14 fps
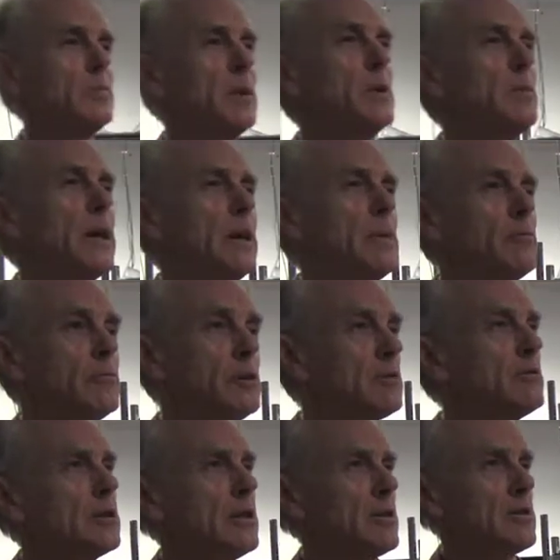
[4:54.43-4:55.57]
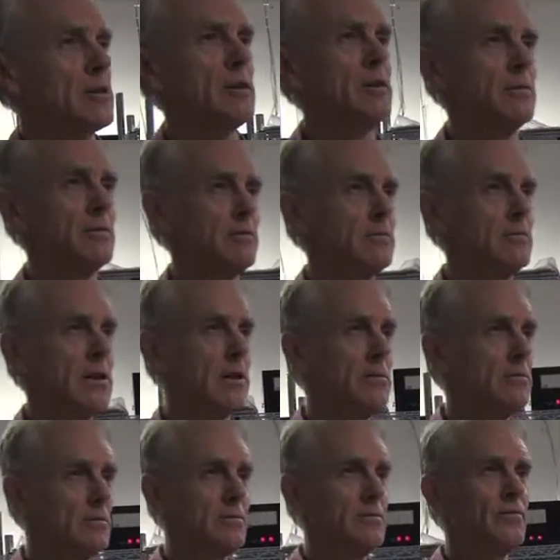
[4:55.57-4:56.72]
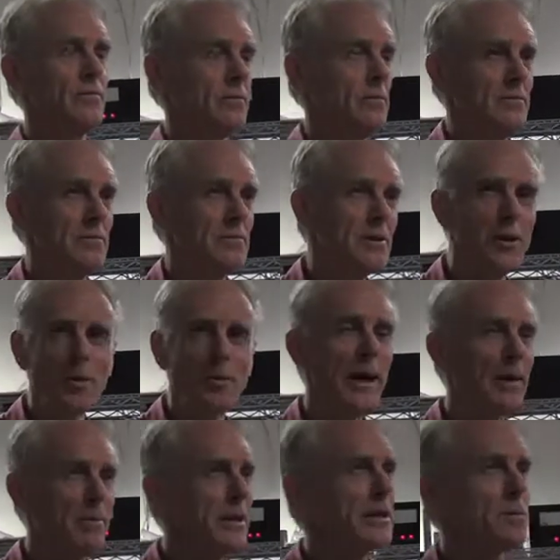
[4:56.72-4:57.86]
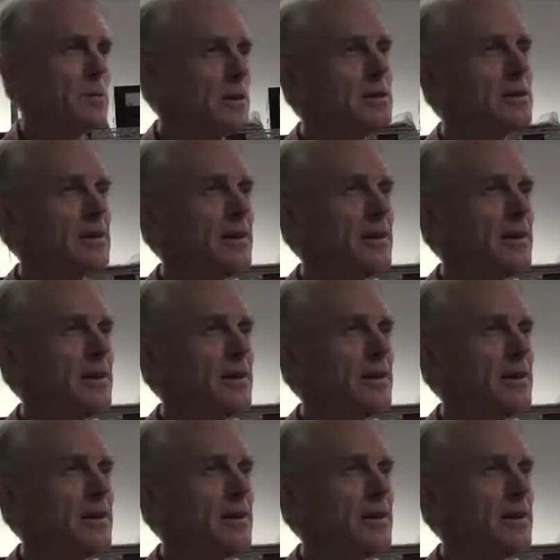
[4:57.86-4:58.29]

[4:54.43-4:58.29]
ppm, which was actually not a bad measurement.